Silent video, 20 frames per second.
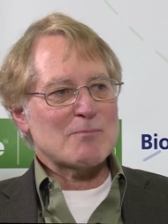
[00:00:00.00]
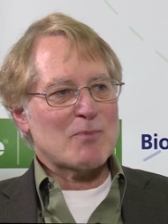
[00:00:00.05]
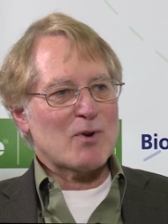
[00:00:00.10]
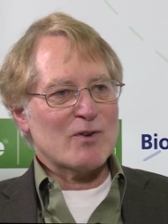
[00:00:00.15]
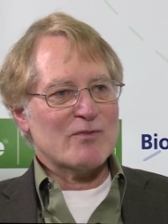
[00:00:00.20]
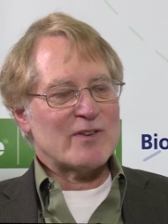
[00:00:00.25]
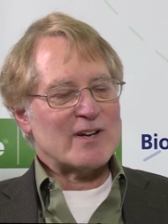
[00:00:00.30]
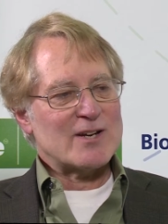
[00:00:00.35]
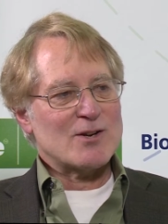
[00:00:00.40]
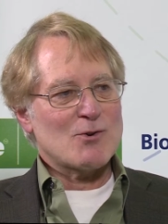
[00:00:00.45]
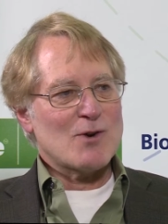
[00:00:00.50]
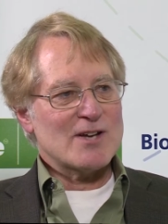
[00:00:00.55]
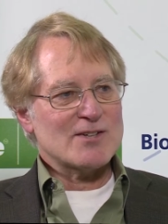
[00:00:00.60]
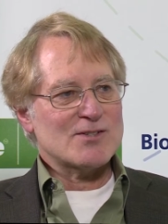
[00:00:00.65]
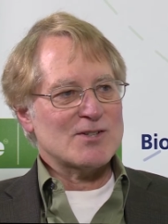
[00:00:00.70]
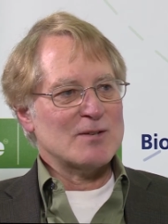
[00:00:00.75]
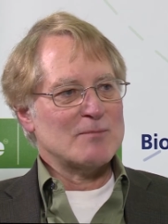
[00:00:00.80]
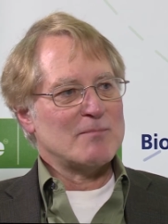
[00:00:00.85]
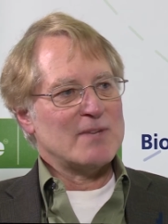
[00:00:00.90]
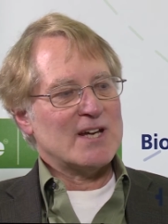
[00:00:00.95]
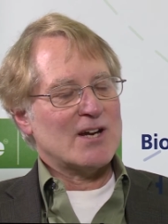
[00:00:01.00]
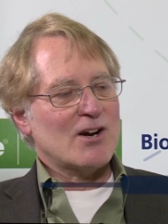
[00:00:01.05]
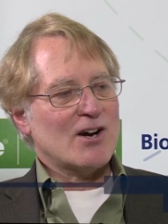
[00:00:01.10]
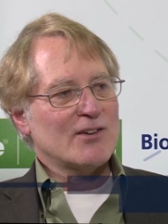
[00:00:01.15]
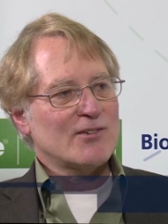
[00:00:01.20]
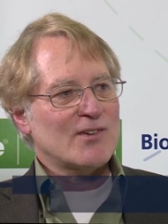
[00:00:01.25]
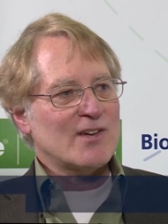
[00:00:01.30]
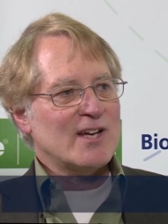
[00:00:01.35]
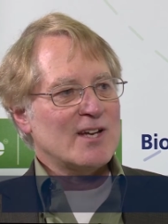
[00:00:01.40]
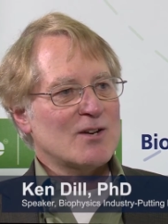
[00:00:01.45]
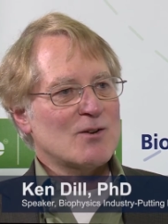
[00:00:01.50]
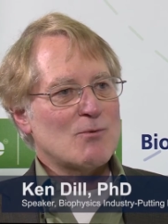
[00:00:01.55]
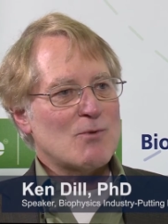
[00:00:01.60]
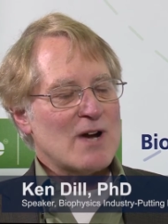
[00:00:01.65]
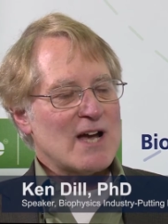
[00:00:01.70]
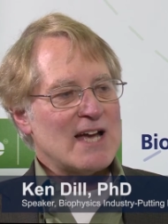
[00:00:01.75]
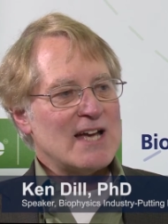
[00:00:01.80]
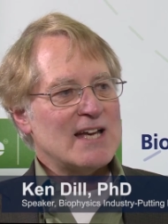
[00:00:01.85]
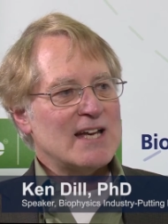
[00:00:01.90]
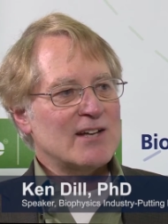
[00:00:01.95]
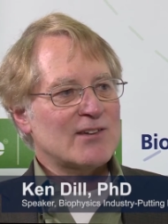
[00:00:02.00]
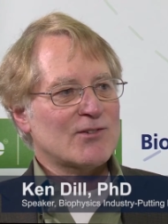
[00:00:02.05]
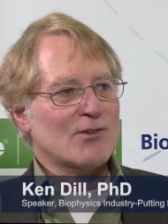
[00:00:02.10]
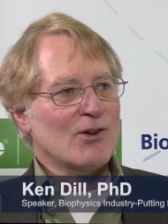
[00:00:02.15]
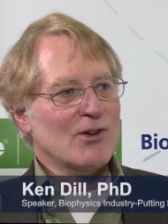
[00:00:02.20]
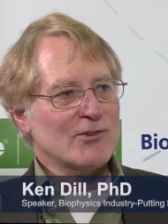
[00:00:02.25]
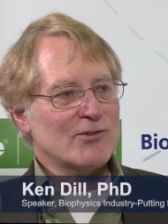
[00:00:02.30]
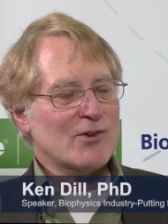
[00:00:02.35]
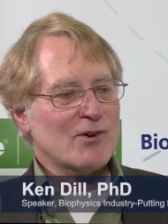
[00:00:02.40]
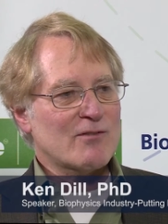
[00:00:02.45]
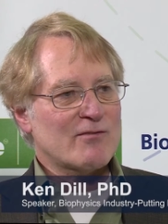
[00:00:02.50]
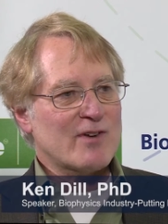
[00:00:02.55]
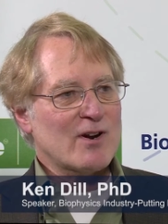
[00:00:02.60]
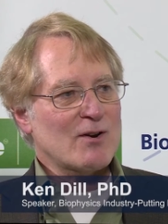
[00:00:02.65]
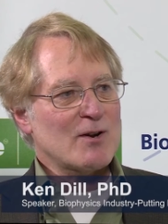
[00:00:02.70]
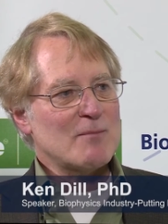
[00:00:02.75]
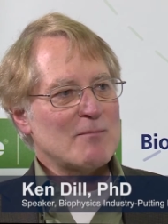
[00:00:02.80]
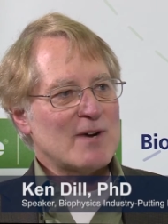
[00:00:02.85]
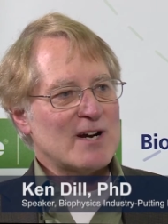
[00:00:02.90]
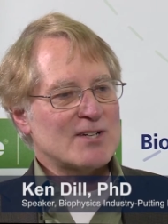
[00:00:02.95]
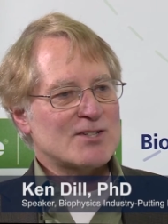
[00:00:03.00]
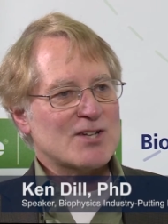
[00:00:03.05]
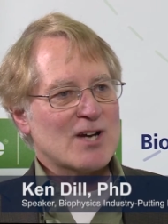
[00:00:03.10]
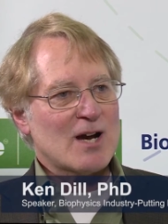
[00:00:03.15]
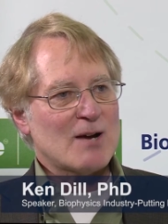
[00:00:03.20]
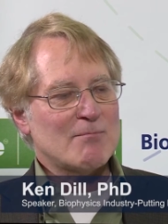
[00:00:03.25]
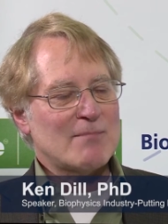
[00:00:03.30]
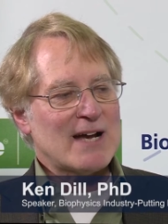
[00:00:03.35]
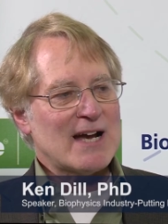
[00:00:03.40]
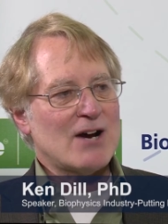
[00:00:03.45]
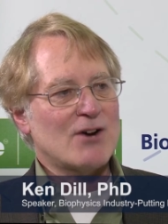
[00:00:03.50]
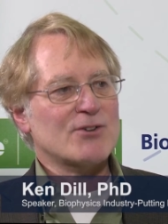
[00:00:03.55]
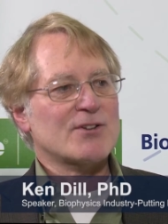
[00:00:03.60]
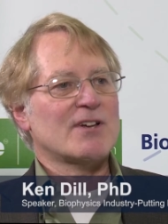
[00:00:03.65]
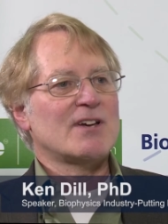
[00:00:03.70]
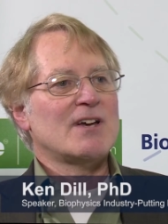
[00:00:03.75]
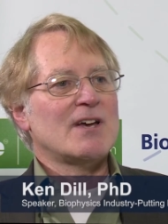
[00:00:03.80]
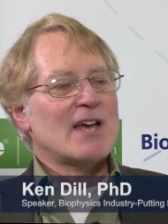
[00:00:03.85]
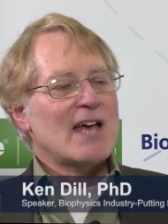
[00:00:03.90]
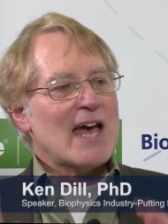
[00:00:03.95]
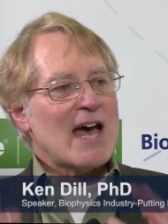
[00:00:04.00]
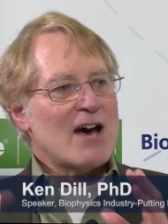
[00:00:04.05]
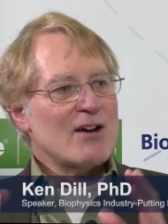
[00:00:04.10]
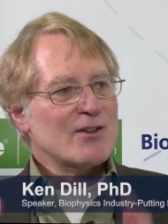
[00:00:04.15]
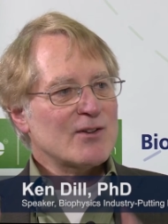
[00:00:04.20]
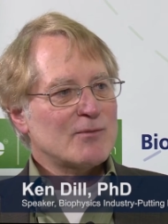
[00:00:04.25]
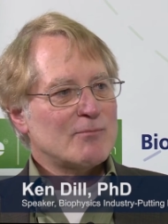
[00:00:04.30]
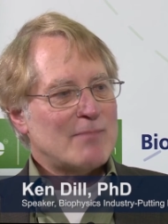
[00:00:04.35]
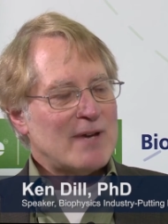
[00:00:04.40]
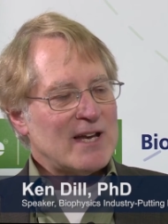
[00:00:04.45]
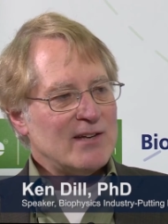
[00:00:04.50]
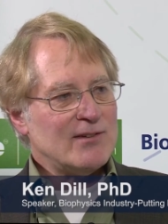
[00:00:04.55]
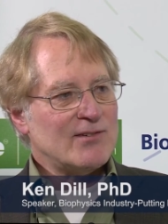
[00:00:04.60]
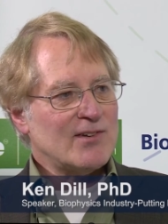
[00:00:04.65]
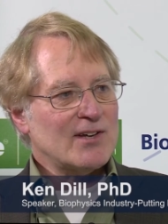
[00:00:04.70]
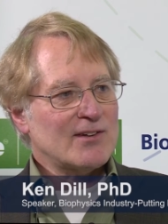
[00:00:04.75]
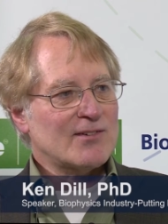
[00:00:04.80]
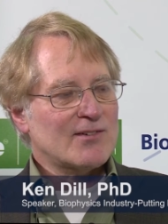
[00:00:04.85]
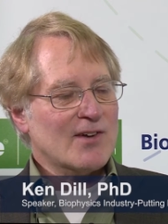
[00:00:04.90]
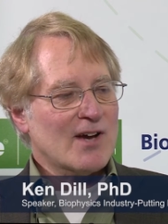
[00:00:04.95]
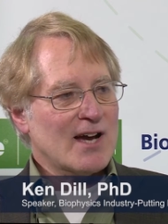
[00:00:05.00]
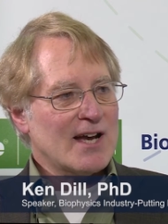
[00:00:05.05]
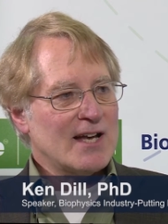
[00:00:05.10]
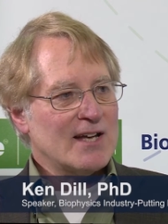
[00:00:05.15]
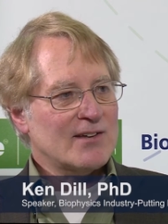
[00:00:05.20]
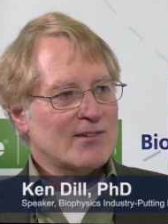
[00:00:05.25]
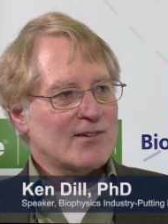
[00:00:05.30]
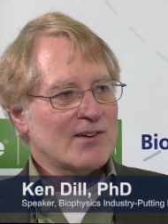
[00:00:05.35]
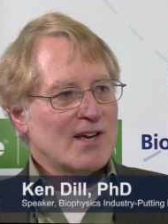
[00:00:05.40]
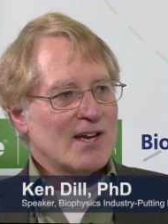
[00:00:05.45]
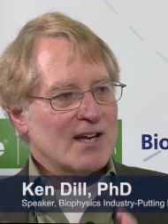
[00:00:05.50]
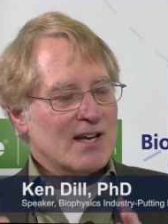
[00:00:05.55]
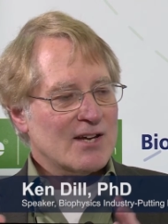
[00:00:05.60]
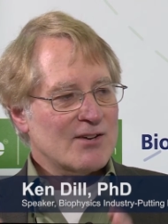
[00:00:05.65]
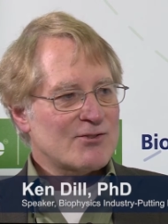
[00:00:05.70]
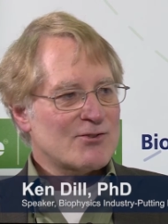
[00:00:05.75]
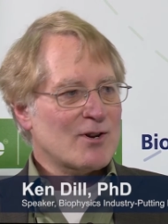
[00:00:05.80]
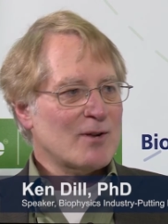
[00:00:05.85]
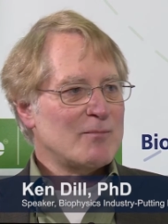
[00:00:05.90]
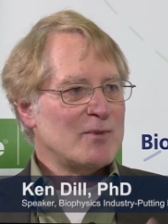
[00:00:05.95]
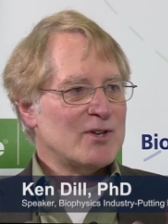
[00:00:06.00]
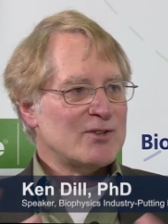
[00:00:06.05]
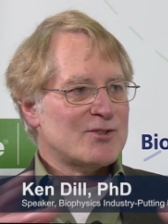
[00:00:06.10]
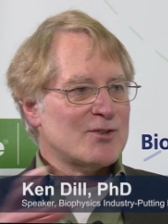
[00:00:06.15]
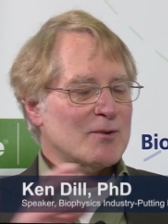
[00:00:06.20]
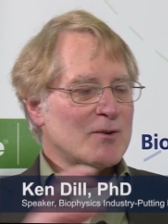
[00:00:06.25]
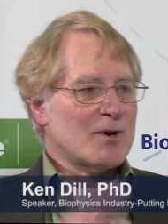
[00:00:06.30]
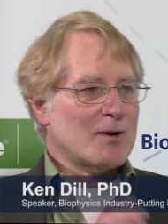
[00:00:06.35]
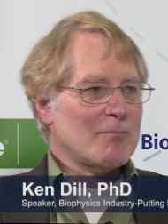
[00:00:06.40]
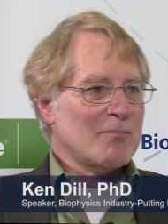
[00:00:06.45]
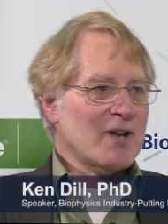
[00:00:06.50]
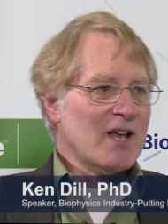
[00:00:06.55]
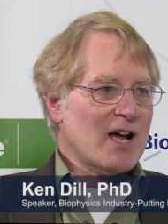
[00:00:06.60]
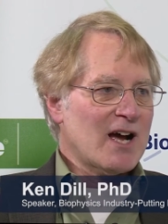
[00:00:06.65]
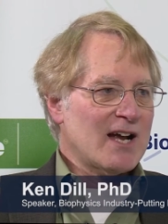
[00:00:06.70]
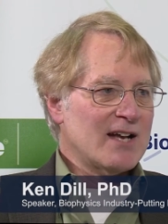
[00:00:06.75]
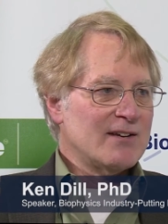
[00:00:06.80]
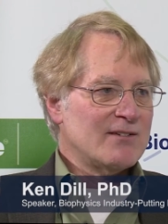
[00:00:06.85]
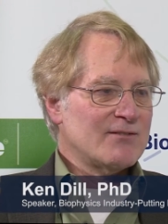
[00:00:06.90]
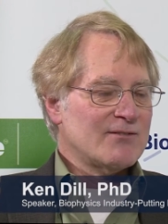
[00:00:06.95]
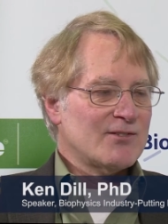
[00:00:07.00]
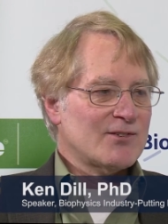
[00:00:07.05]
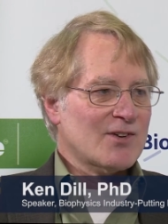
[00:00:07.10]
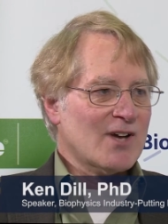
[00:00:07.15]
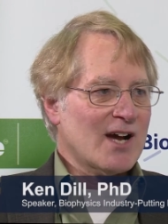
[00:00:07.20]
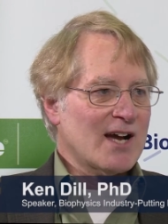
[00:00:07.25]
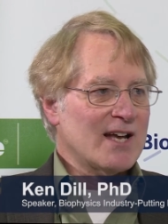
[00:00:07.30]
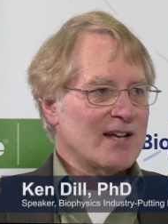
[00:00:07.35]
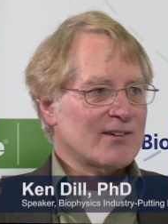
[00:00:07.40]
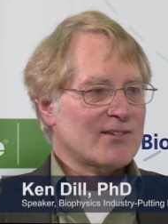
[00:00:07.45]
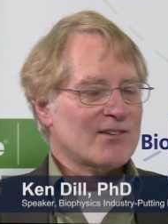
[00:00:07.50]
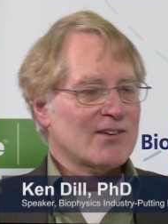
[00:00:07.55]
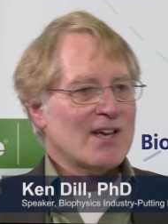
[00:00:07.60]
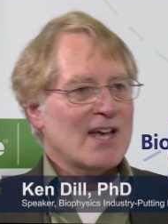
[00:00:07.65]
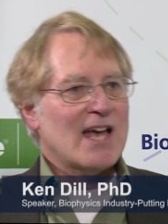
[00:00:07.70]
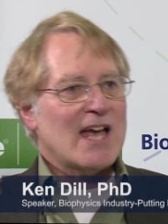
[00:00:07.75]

a perfect question because, in a way, it's also very much about how does basic science contribute to applied science.